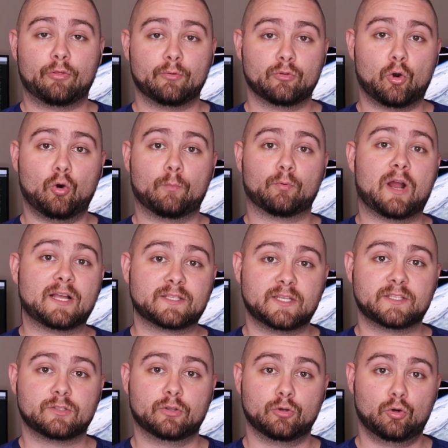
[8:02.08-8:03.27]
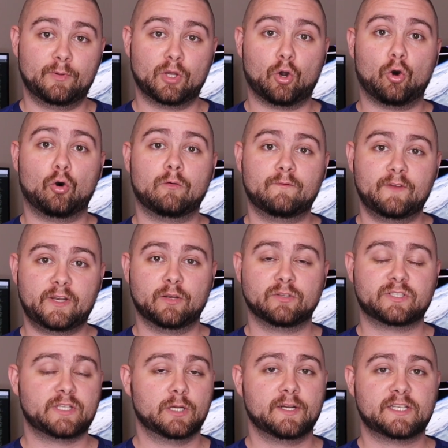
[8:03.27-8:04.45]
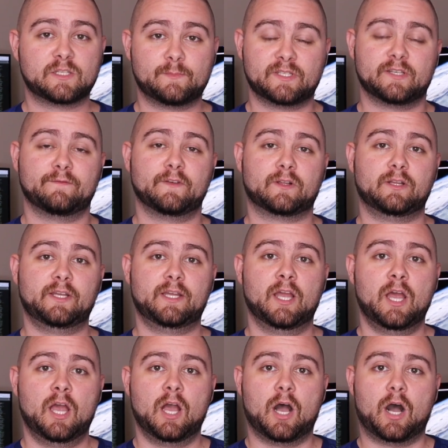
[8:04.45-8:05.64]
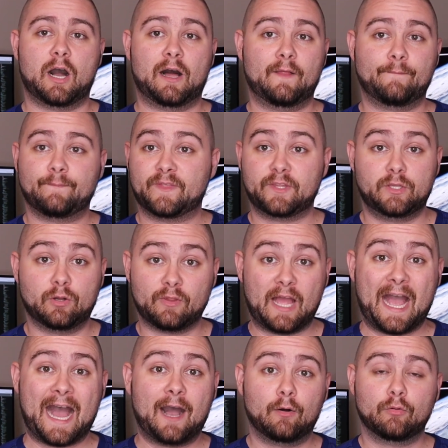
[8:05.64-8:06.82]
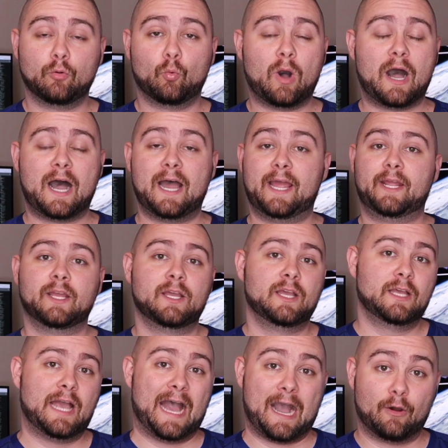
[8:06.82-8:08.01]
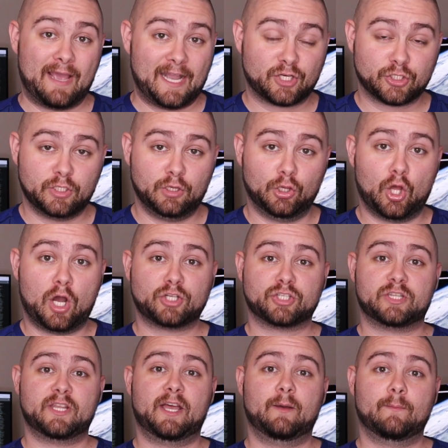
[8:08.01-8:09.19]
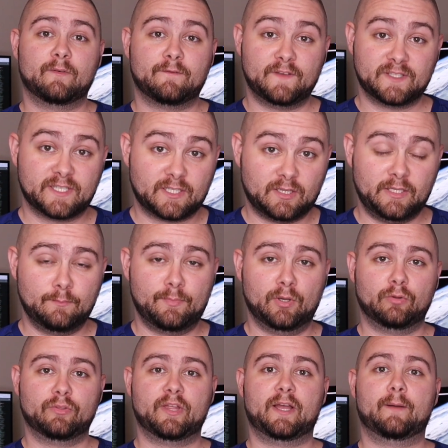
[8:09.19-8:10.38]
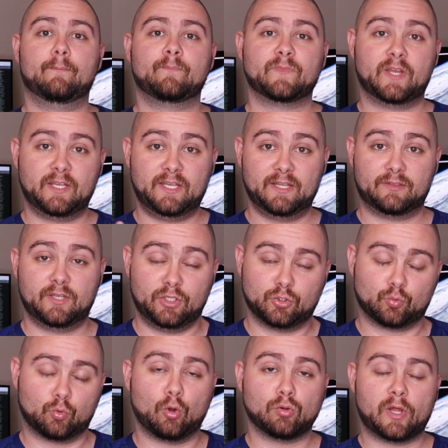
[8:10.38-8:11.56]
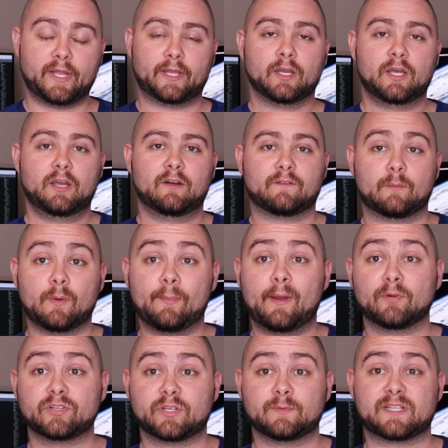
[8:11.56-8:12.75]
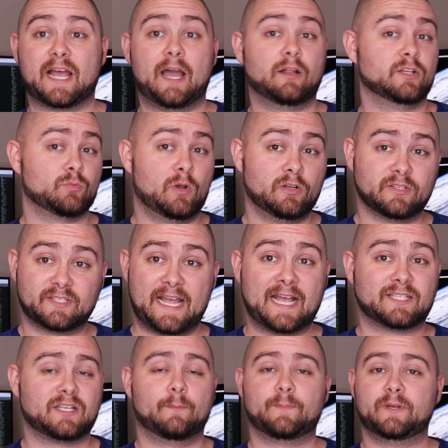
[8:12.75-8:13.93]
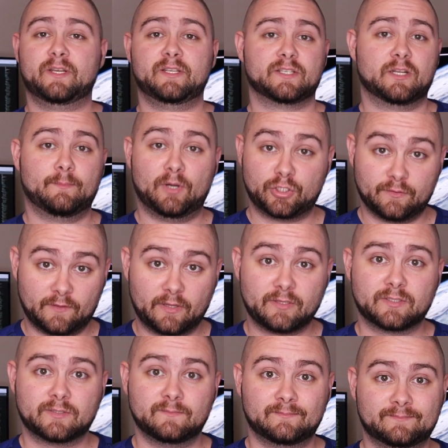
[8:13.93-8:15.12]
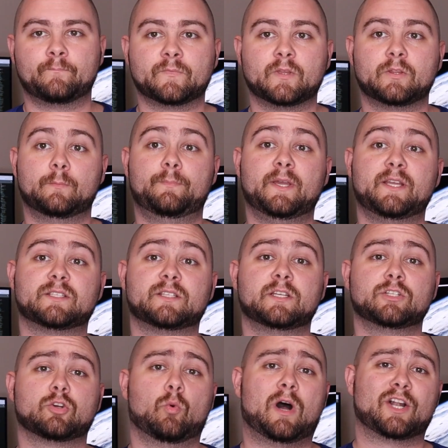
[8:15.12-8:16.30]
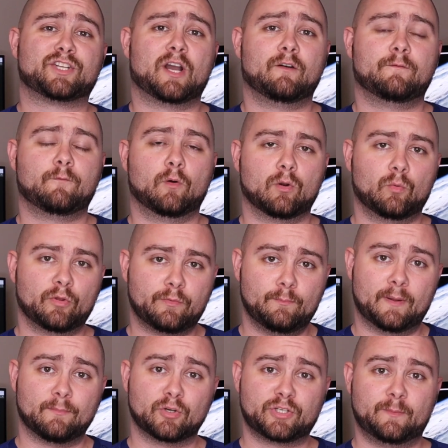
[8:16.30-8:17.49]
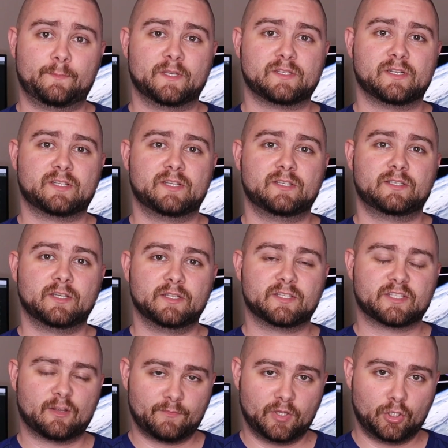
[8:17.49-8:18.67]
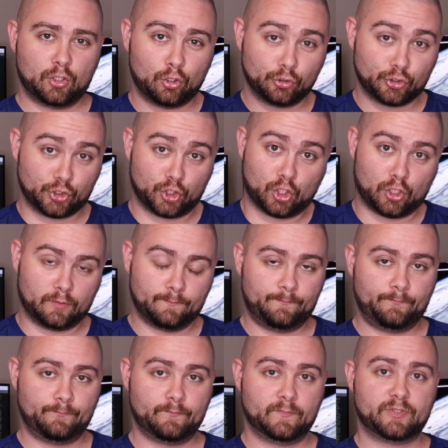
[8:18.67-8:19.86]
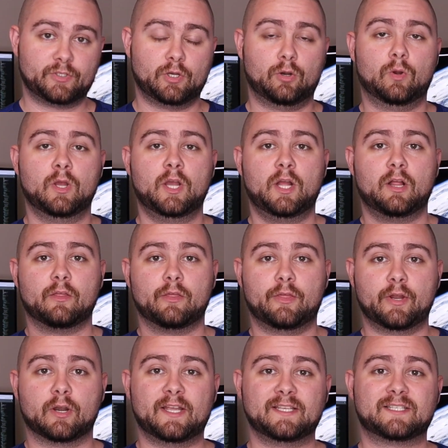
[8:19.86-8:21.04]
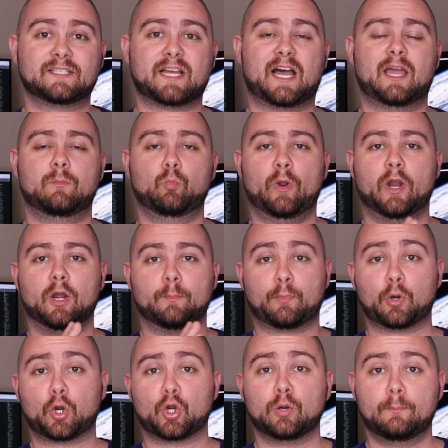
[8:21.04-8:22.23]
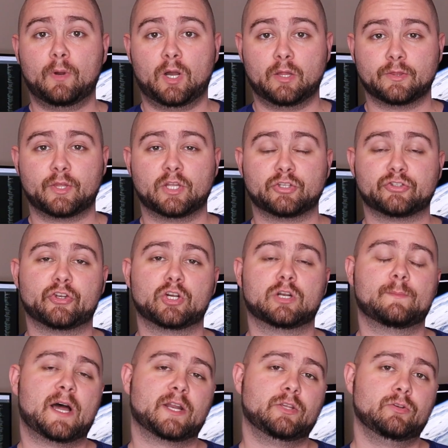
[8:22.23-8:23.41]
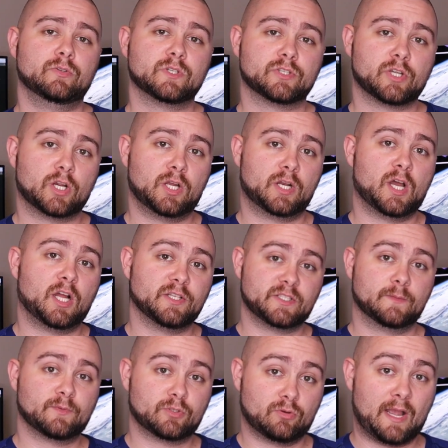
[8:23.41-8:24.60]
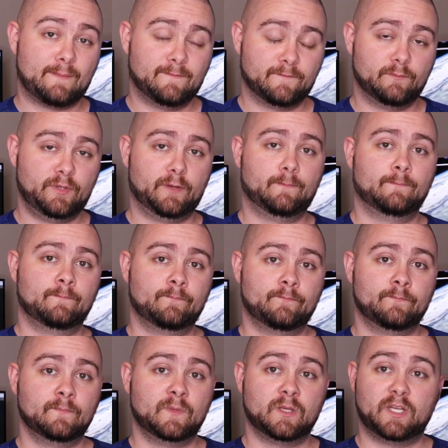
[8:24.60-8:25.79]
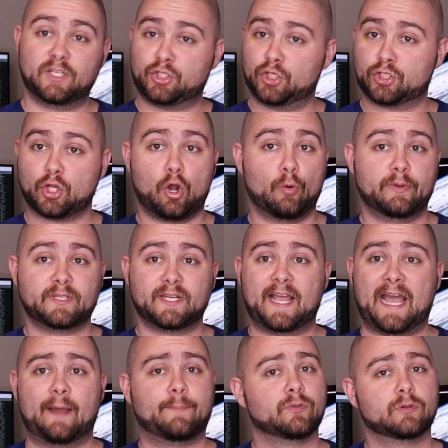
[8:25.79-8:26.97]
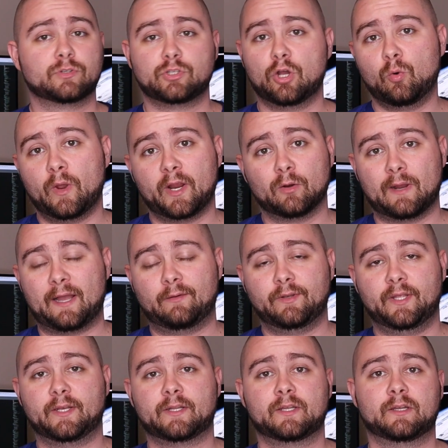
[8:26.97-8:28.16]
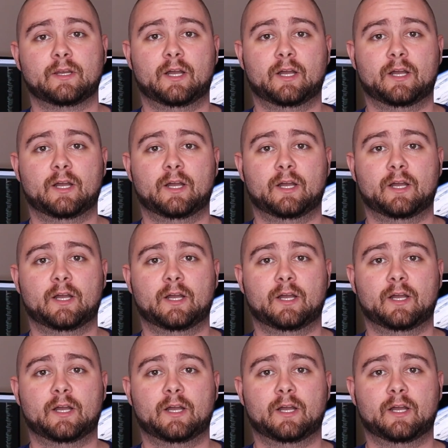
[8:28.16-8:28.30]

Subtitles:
through the whole process. So there will be a whole video series specifically on, the how, the why, how to actually launch them, physically build them, and get things rolling from a membership style, as well as SaaS companies and a bunch of others. The biggest thing to watch out for with membership businesses is something called churn. So there is a time where per month, a certain amount of users are going to unsubscribe from you. It's just always going to happen. There's no way around it.